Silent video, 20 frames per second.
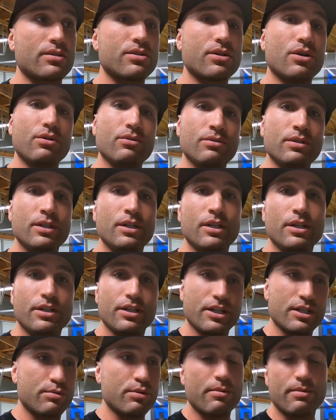So
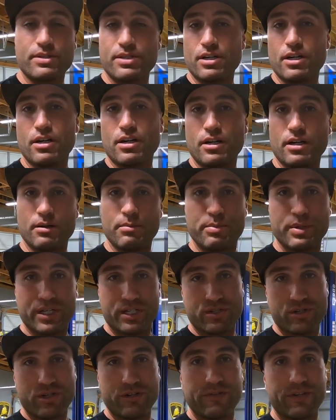you guys probably saw a
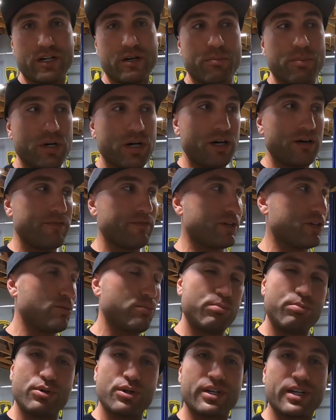picture of it above, and
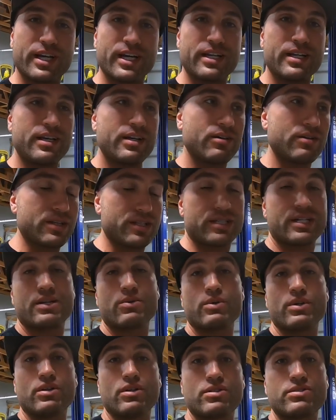I'll put it again here. That's
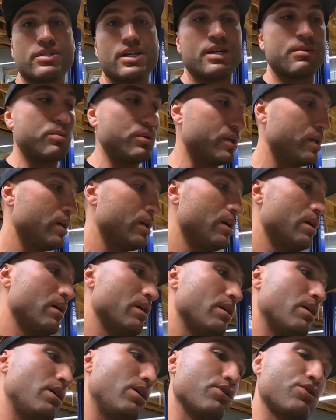kind of what it looks like, but
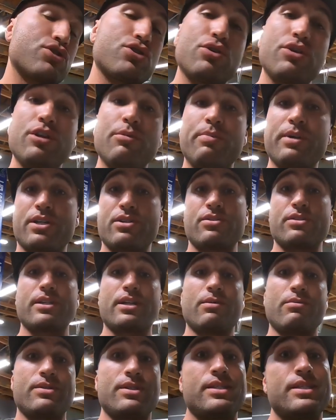I'll show you the pictures
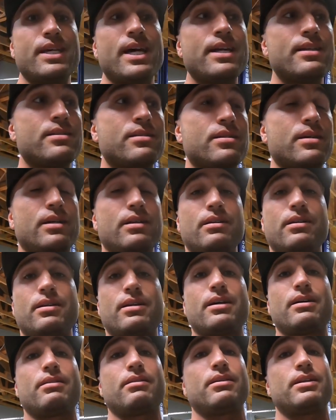that I was sent,
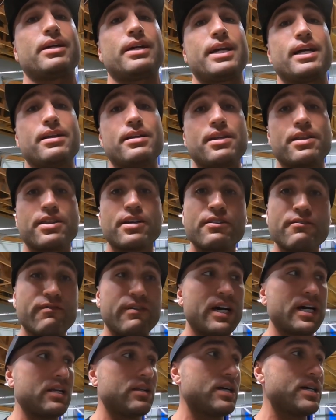and again, nothing's
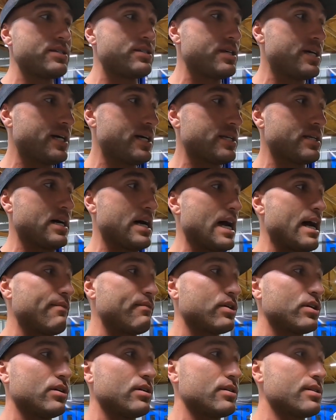finalized yet. I
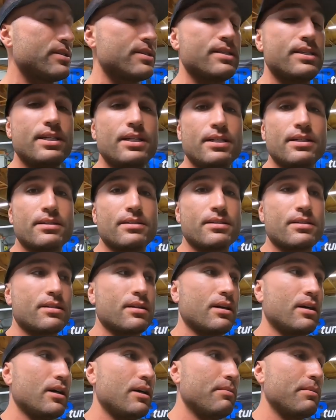haven't gone to see it.
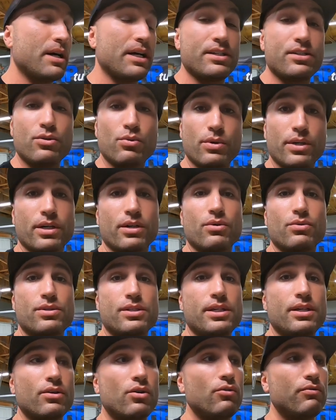Um, I do want to go
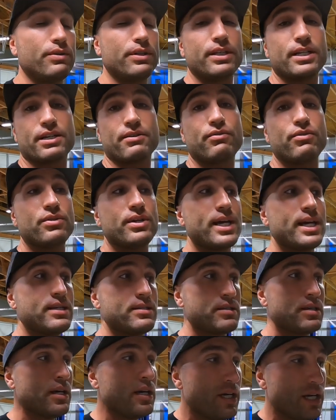see it hopefully the next few
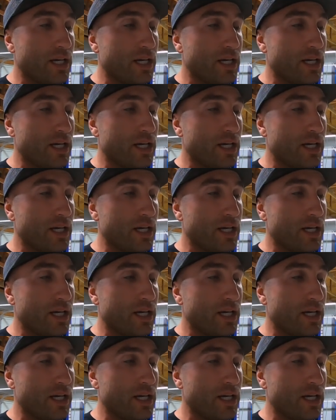days.